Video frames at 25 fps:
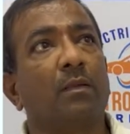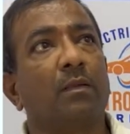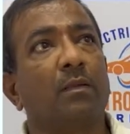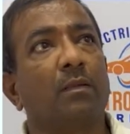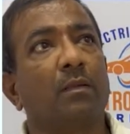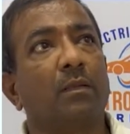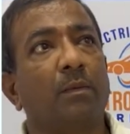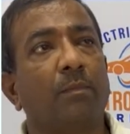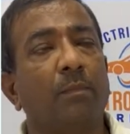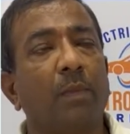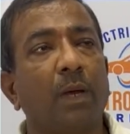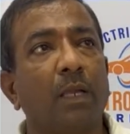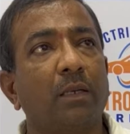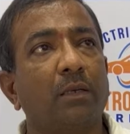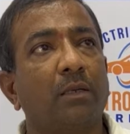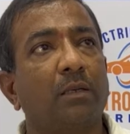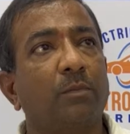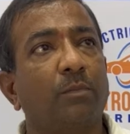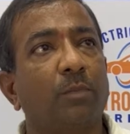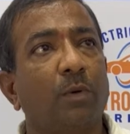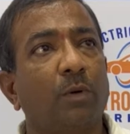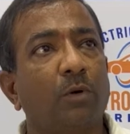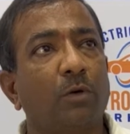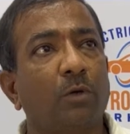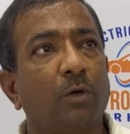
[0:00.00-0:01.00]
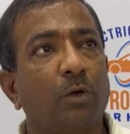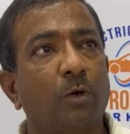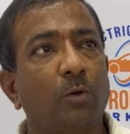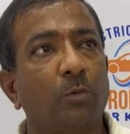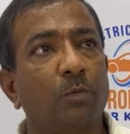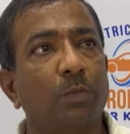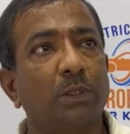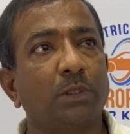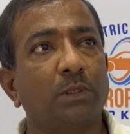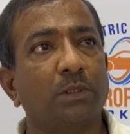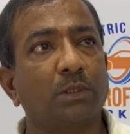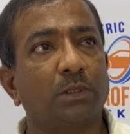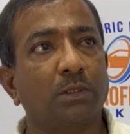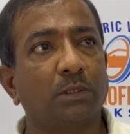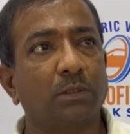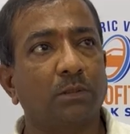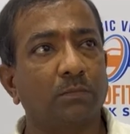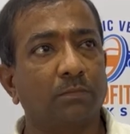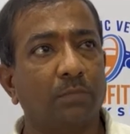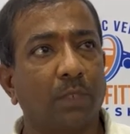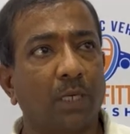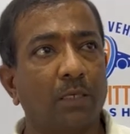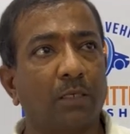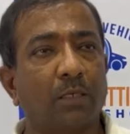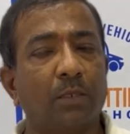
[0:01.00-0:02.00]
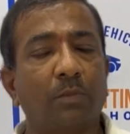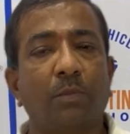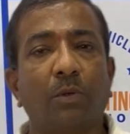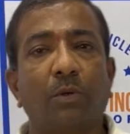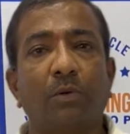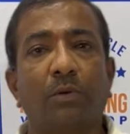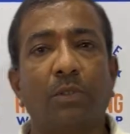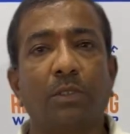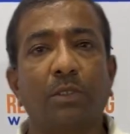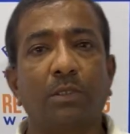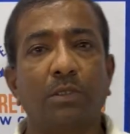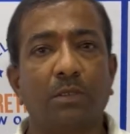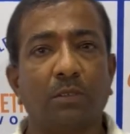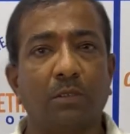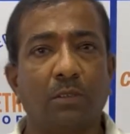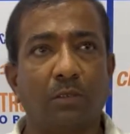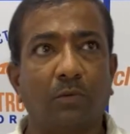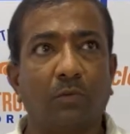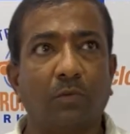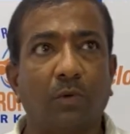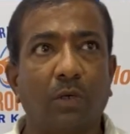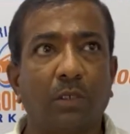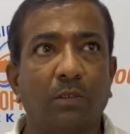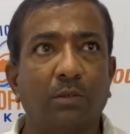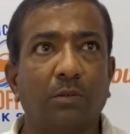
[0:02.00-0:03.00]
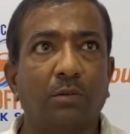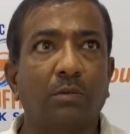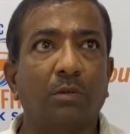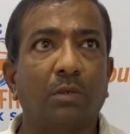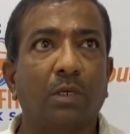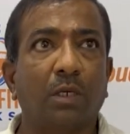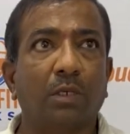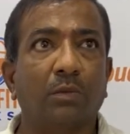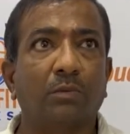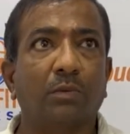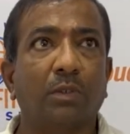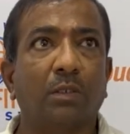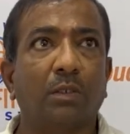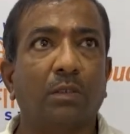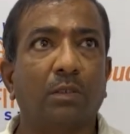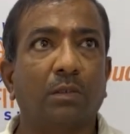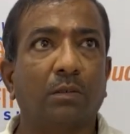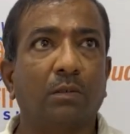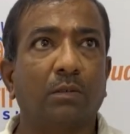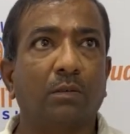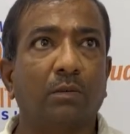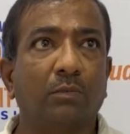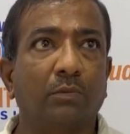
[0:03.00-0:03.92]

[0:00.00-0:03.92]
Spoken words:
the battery power, how much battery power is required to drive the